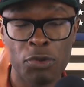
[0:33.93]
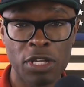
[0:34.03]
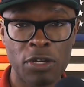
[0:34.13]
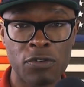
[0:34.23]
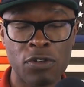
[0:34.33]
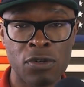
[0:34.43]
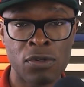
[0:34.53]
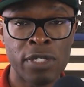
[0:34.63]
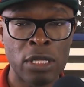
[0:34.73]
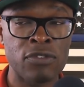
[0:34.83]
years
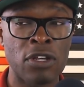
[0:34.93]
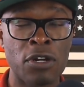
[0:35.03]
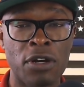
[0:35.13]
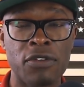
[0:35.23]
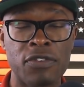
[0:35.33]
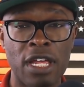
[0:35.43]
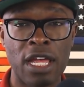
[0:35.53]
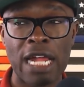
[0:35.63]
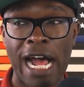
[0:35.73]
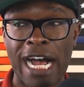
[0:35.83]
old, he looked at her and
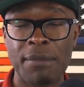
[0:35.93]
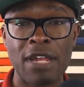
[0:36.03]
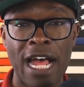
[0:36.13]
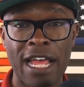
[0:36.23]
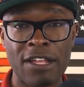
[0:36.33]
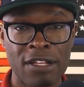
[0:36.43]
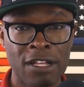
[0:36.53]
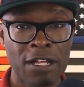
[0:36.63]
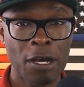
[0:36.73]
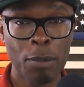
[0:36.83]
said, "I'm not
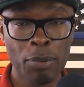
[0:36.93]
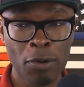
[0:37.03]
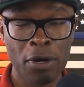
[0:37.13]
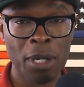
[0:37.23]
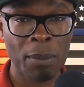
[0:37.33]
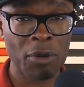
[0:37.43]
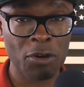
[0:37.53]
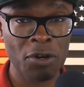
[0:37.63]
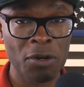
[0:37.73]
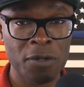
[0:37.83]
a boy, I'm a
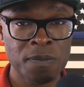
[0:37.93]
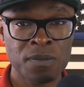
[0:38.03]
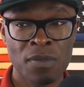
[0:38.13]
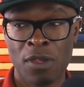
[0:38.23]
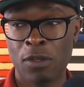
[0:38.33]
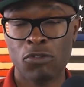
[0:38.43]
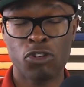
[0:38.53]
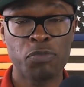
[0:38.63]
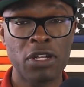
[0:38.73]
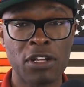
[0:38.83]
girl." So
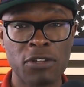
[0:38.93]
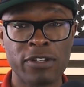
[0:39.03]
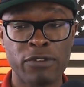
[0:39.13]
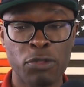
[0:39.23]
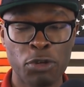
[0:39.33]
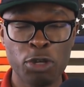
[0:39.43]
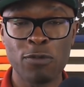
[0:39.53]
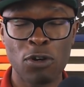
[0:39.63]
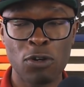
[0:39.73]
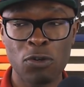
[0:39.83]
because of a
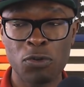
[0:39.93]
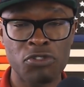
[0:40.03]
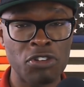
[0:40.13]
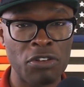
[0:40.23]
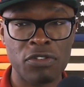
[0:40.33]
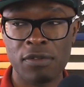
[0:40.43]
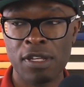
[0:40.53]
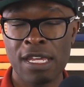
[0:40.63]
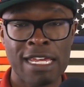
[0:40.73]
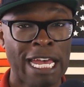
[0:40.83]
3-year-old just
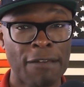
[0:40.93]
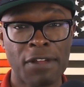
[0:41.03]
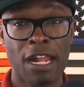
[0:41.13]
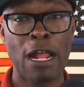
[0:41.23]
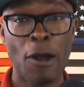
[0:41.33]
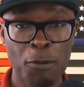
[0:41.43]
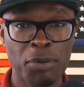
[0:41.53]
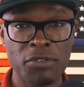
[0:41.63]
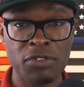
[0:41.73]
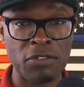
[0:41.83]
having an
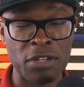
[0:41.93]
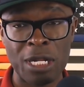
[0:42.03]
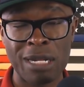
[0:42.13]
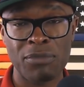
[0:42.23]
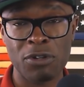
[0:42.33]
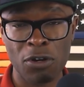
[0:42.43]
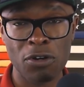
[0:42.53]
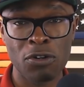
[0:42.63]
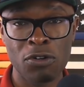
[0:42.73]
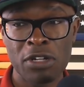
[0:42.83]
outburst and saying I'm a
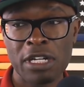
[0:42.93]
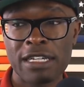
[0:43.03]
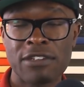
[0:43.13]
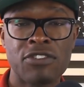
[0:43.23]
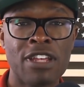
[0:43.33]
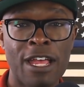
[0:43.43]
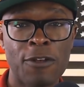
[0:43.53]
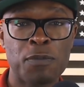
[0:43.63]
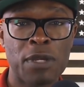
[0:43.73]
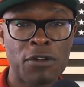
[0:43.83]
girl, she
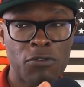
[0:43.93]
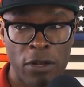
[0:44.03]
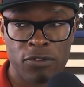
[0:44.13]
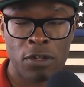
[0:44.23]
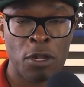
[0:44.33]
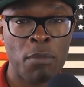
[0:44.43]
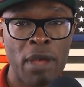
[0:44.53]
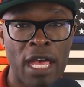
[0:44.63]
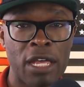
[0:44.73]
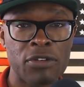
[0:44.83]
has been dressing him
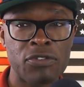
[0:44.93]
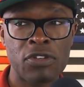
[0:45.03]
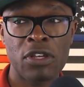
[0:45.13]
as